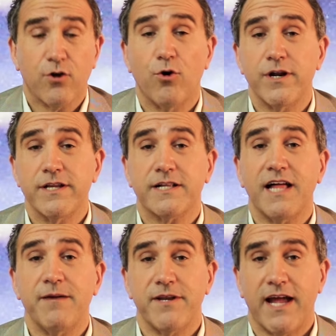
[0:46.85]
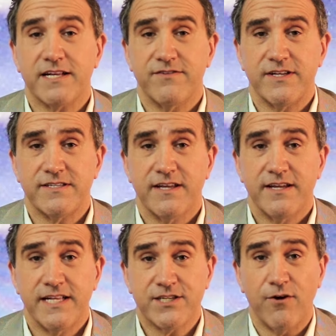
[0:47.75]
According to climate activists,
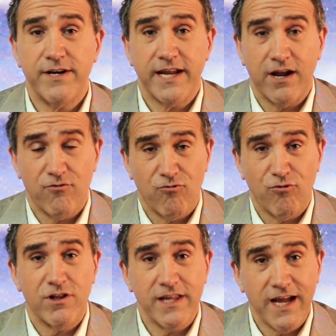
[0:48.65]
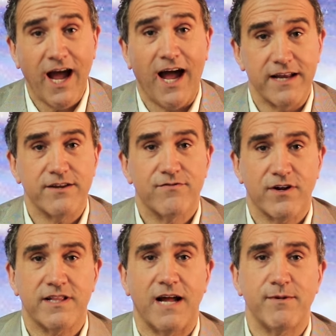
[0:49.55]
it's going to get really hot
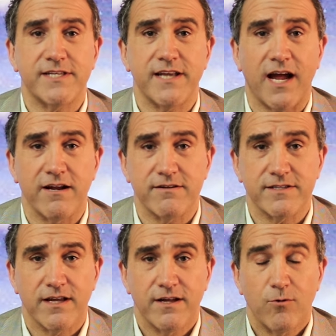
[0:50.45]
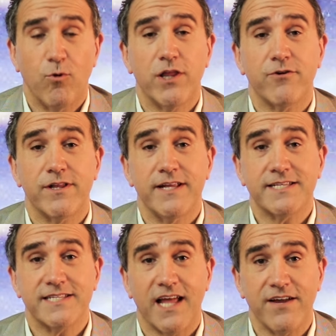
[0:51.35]
for climate deniers, whether in
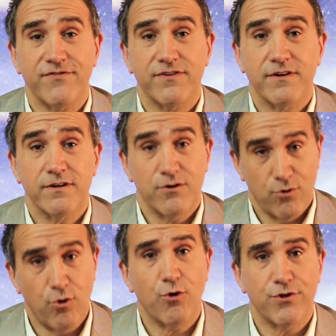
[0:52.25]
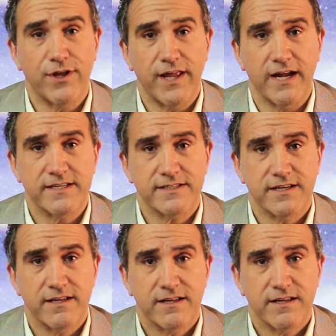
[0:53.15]
this life or the next.